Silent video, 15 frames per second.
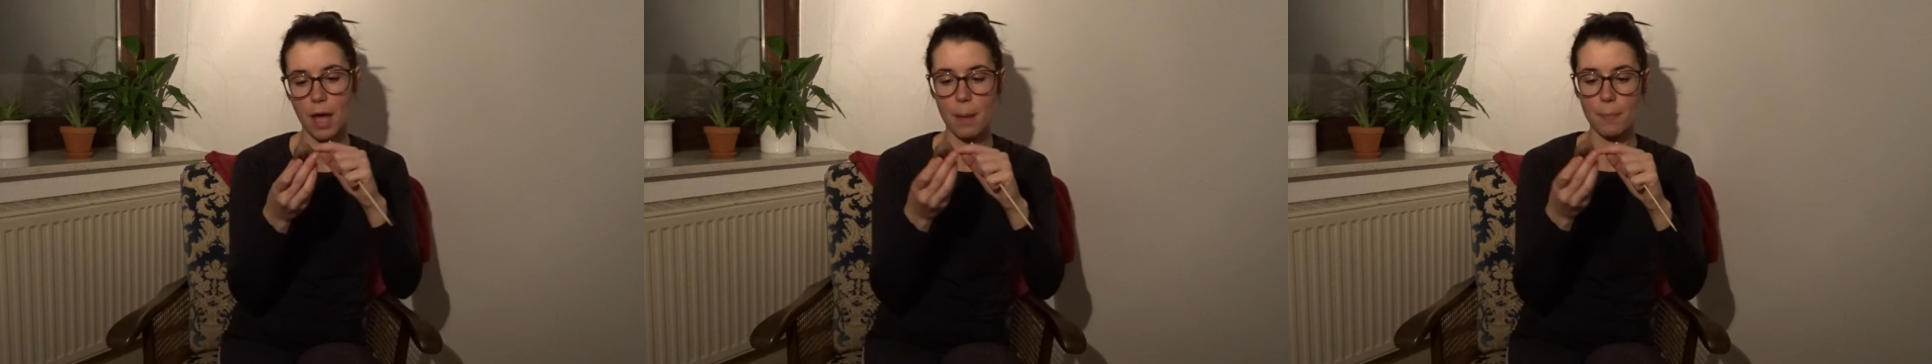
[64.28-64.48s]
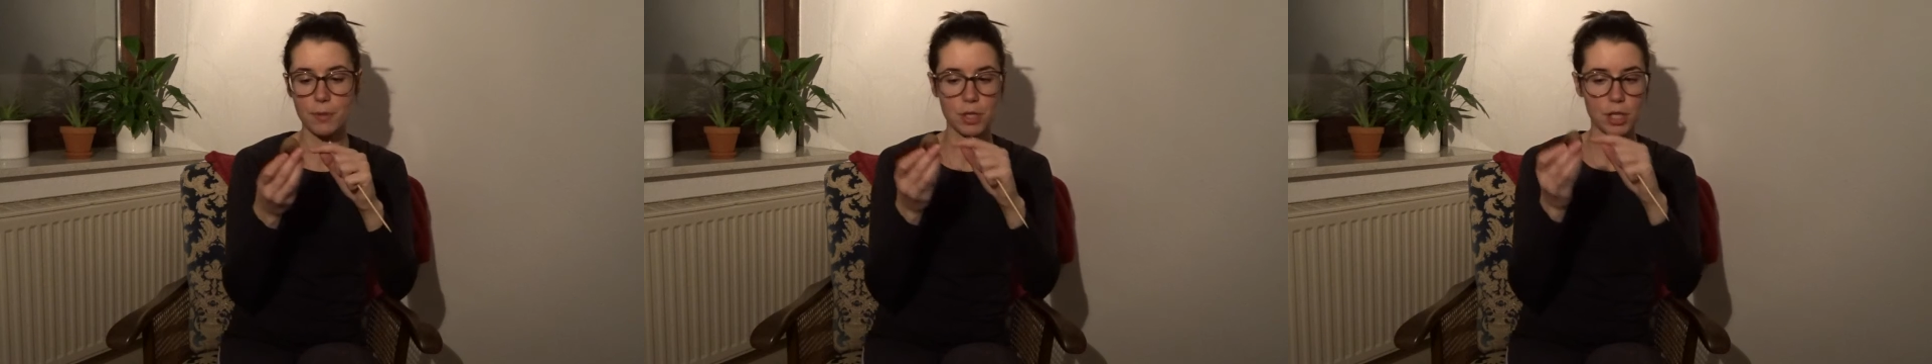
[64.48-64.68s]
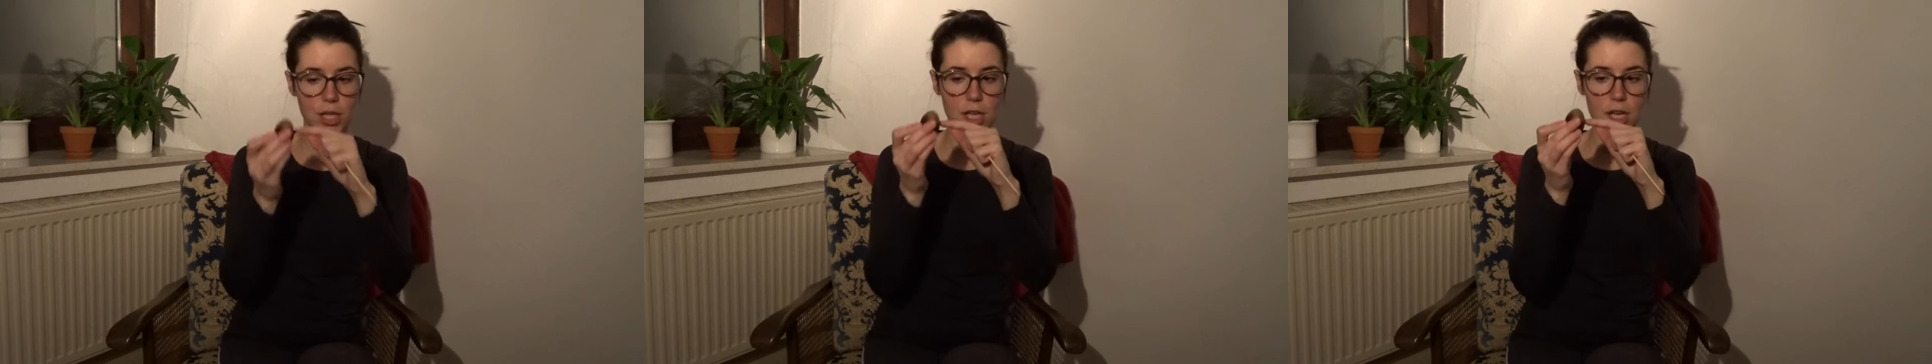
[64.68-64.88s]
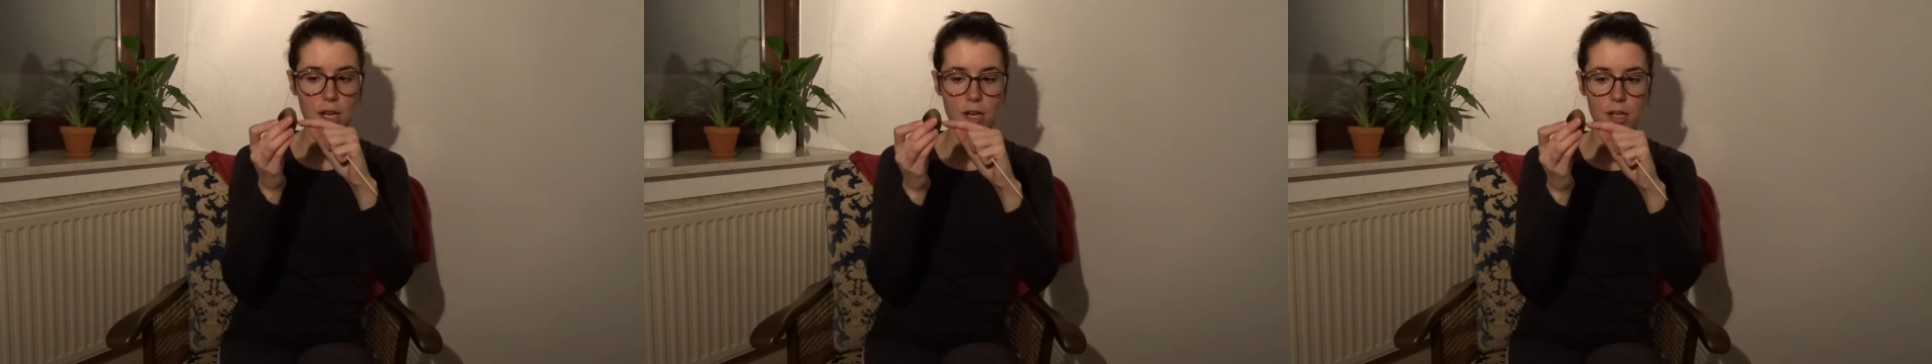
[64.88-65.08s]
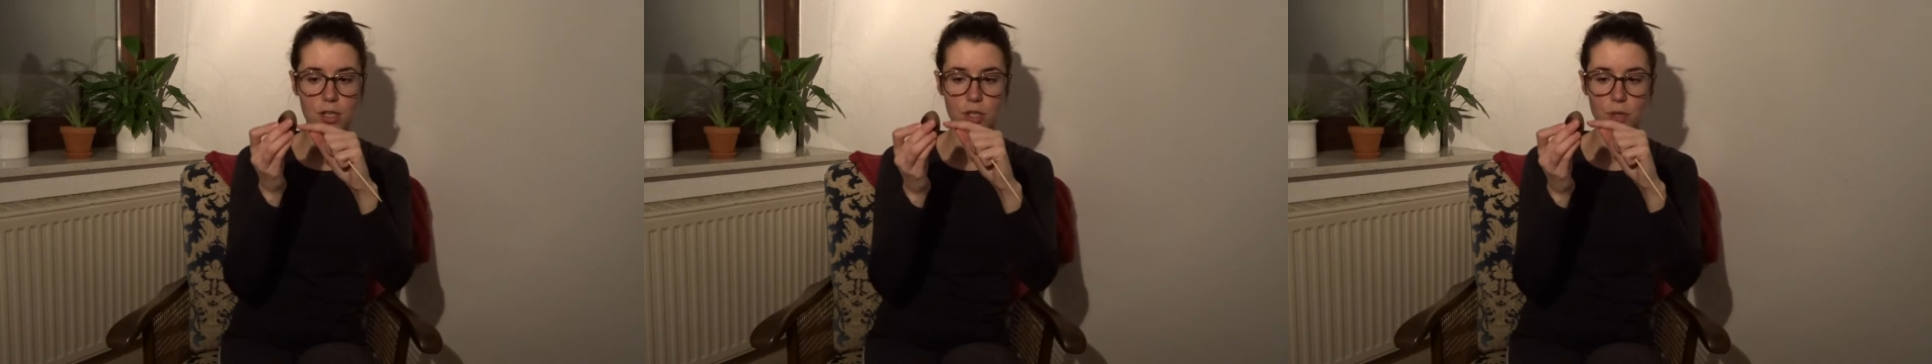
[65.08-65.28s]
up to
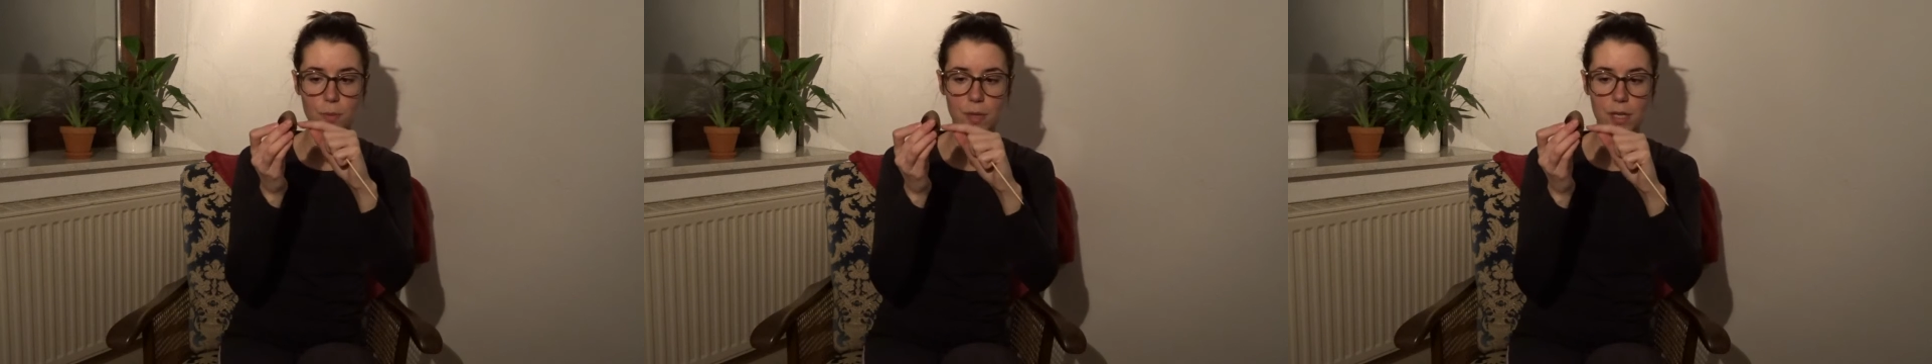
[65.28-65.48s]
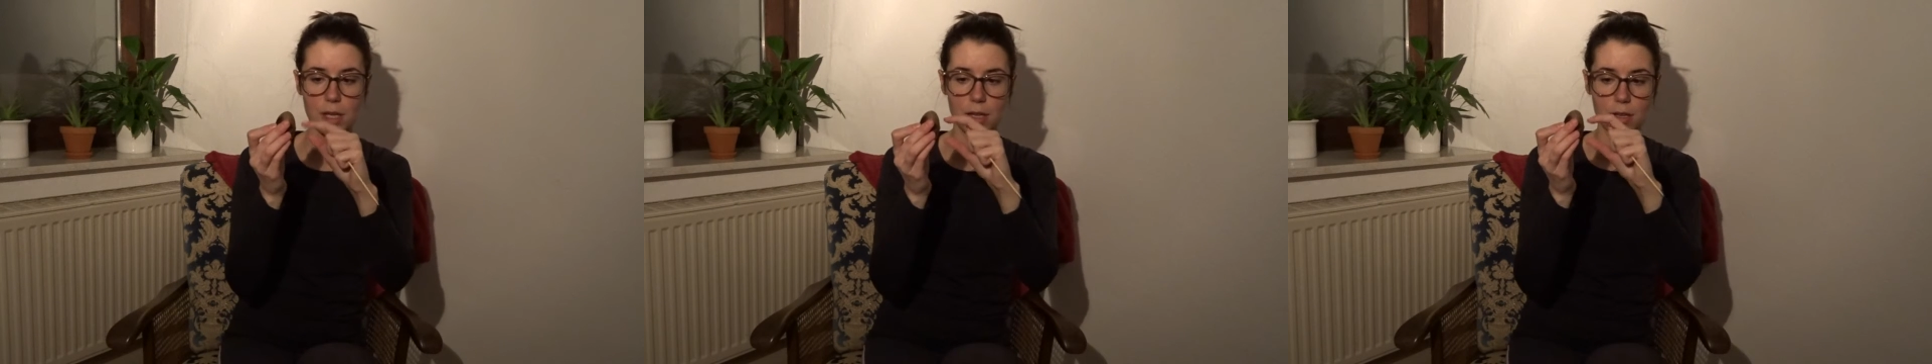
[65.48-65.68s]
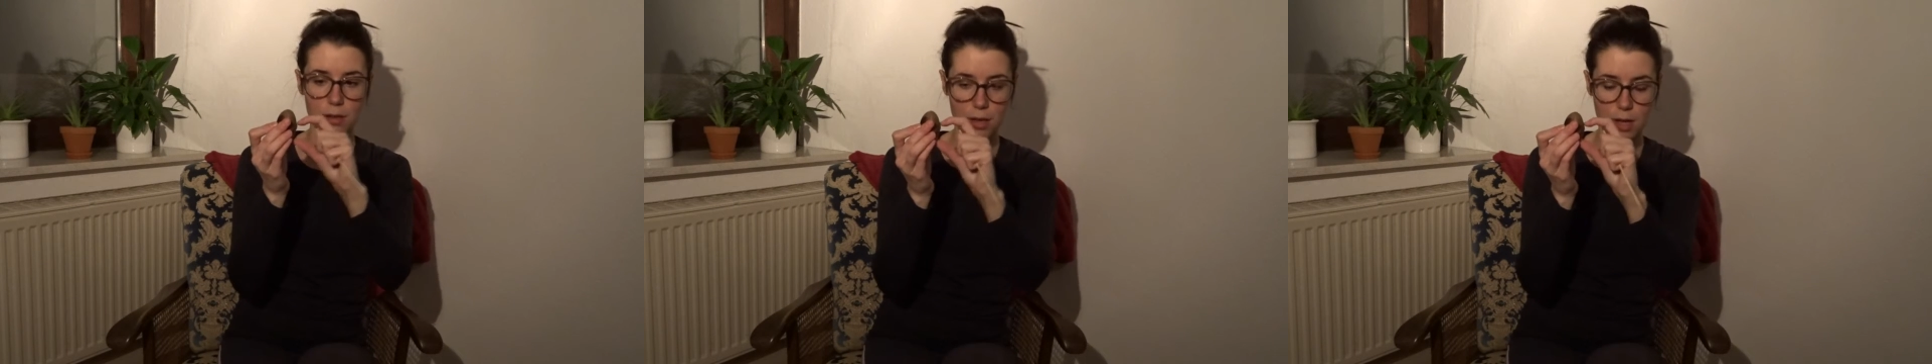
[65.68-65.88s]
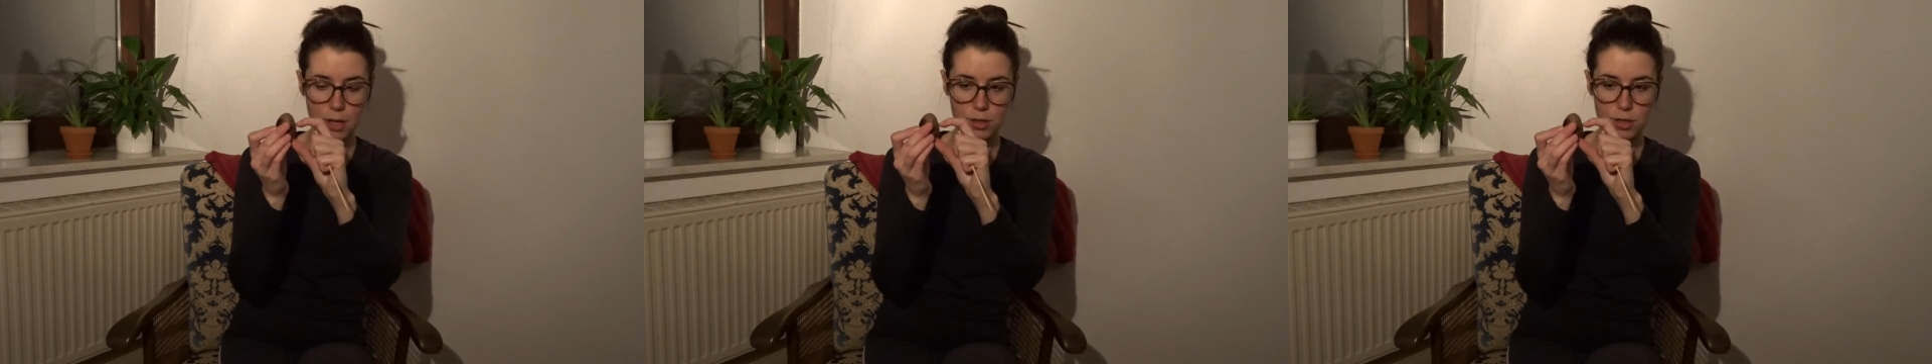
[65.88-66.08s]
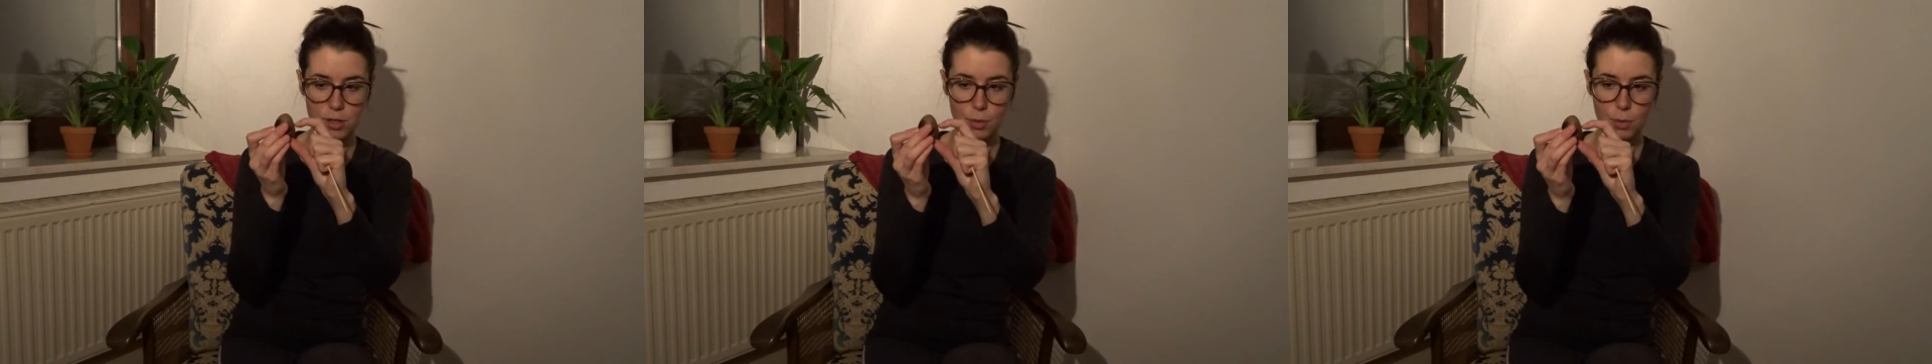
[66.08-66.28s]
here should be
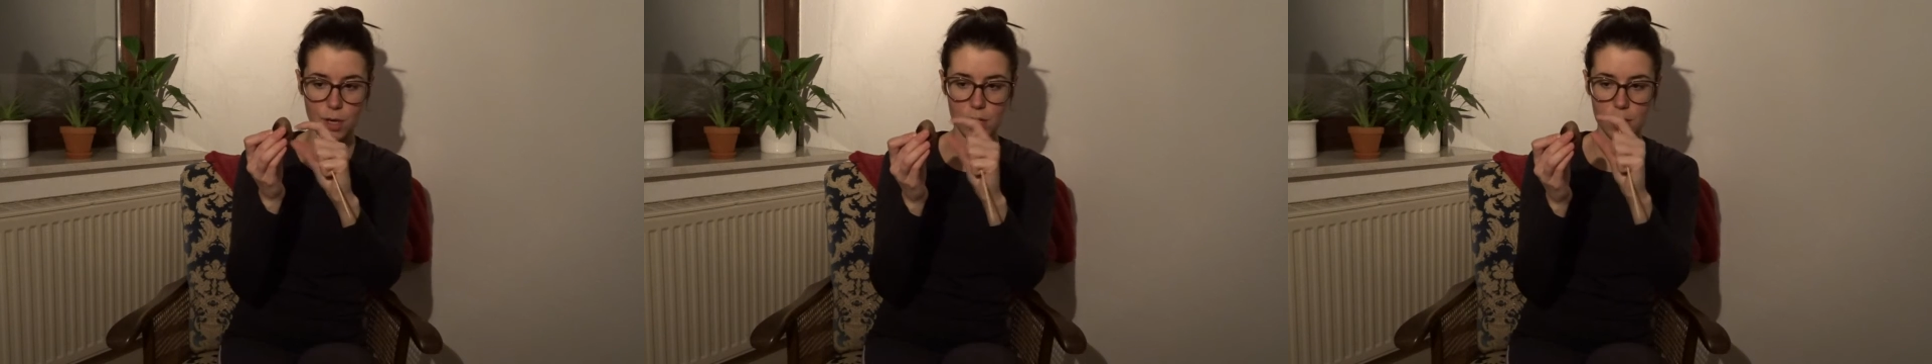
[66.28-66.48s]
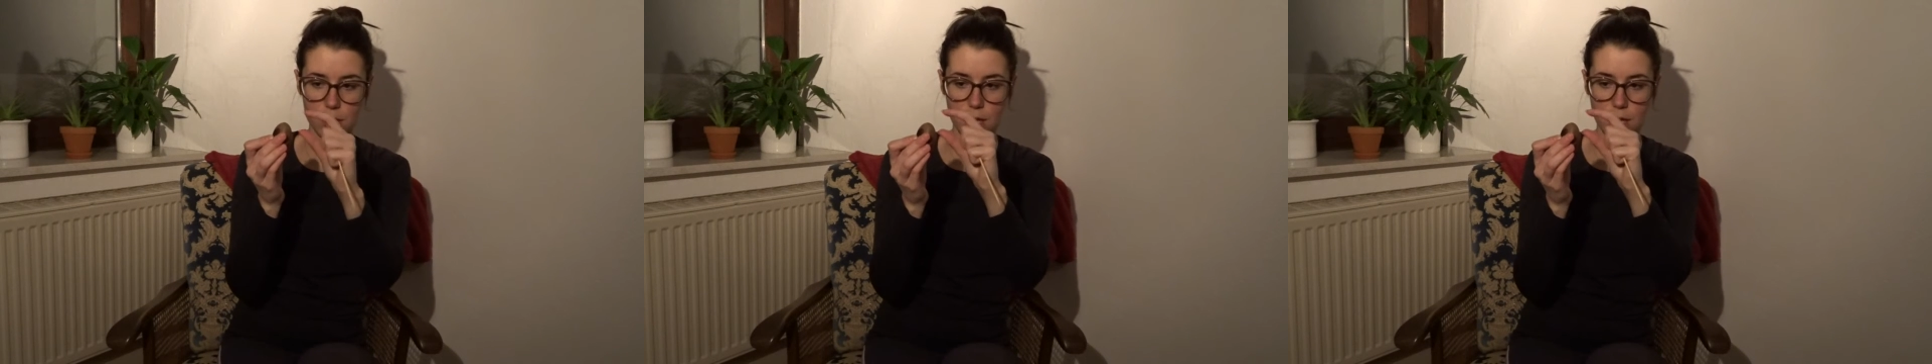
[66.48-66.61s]
under the water,